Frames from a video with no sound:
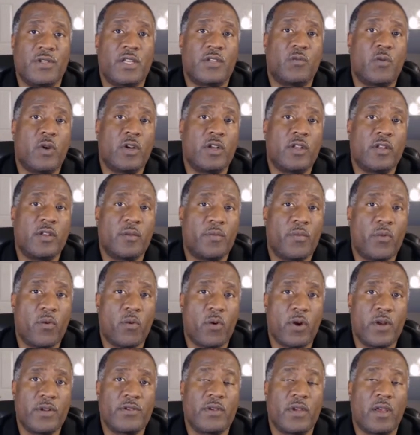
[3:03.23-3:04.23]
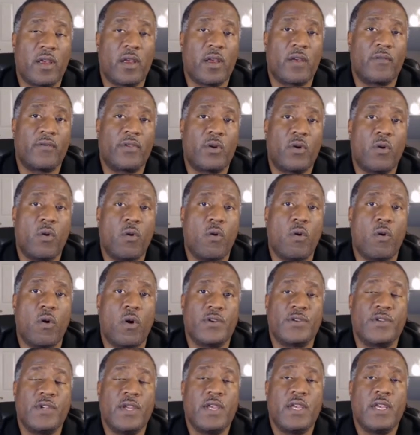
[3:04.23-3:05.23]
That's one of the points of the
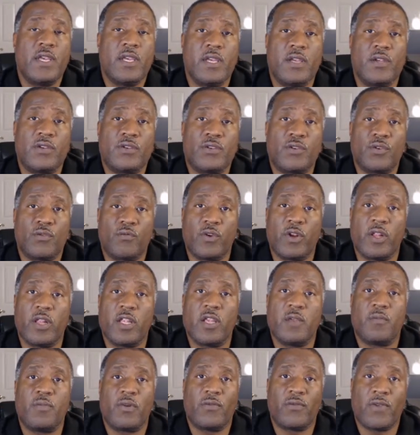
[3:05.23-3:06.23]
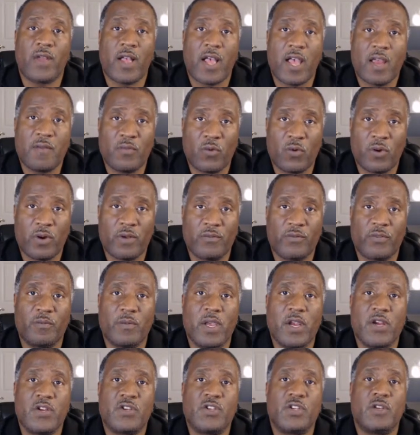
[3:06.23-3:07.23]
course, is to really provide more
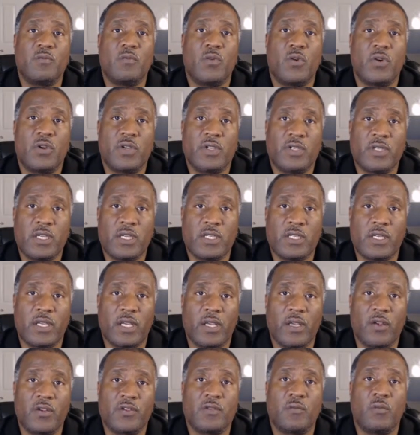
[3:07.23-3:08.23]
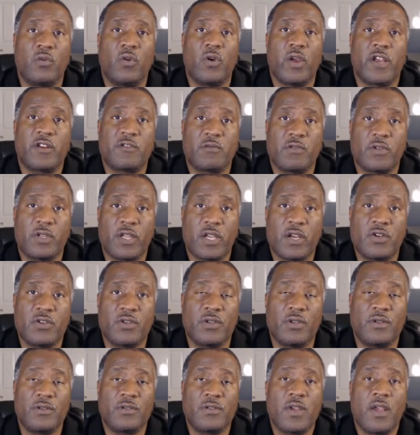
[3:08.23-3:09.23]
information, more details, and more
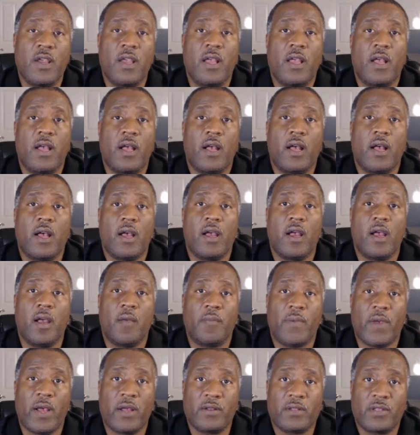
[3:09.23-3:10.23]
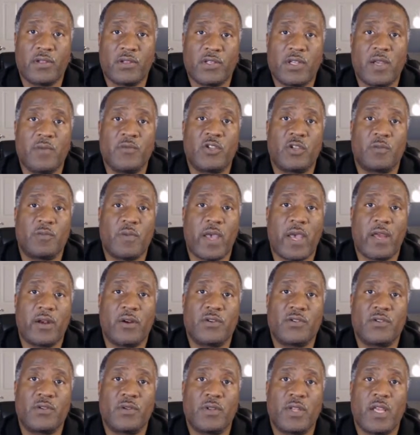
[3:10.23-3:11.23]
explanations about the subject
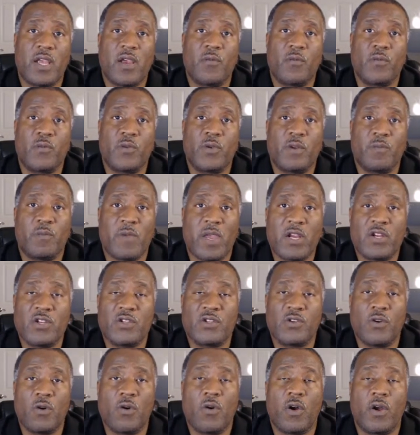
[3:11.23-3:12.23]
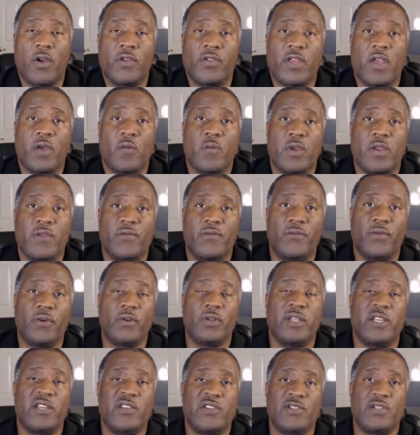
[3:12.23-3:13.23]
matter, so that we make sure that we
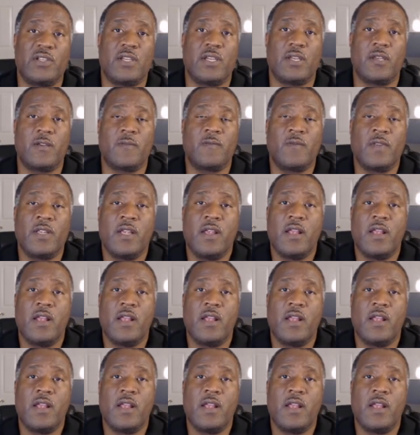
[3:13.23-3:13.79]
fully see